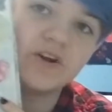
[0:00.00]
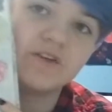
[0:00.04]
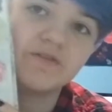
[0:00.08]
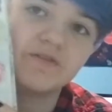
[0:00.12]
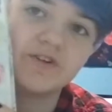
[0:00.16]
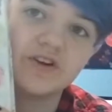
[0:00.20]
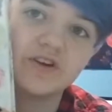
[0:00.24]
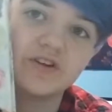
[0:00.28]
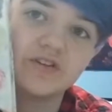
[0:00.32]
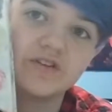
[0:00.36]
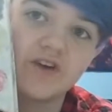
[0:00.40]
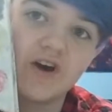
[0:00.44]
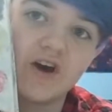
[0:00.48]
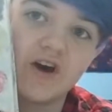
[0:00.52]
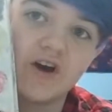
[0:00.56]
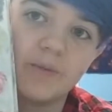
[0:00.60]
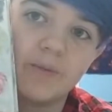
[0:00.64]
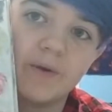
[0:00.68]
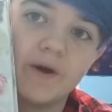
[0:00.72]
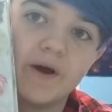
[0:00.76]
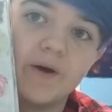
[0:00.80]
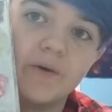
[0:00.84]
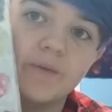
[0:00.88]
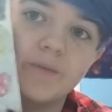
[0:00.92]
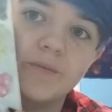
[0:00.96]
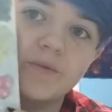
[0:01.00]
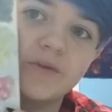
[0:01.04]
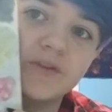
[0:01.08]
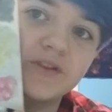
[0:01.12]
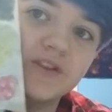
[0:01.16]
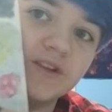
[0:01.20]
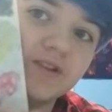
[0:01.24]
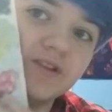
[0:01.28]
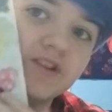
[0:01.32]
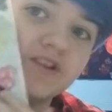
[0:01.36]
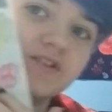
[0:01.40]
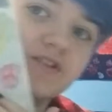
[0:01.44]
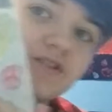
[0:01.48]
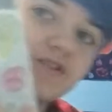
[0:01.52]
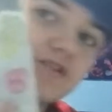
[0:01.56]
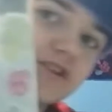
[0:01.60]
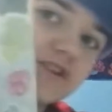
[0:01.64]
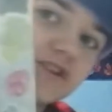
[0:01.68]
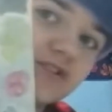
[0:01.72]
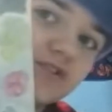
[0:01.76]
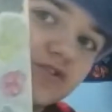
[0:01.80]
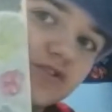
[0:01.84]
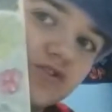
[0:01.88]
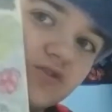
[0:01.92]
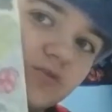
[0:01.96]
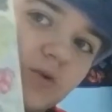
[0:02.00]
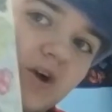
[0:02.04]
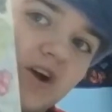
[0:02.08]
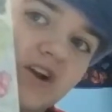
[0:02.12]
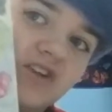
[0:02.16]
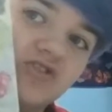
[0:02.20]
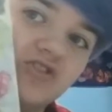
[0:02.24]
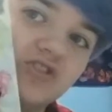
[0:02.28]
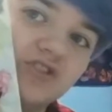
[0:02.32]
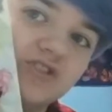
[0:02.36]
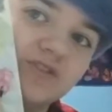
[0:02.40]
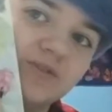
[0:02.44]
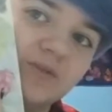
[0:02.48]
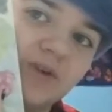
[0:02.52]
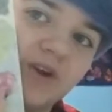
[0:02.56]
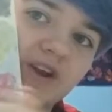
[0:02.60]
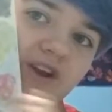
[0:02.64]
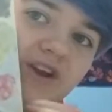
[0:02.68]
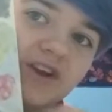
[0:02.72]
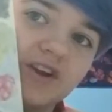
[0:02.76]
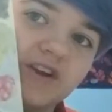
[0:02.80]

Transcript: never going to talk about. But these are the swatches right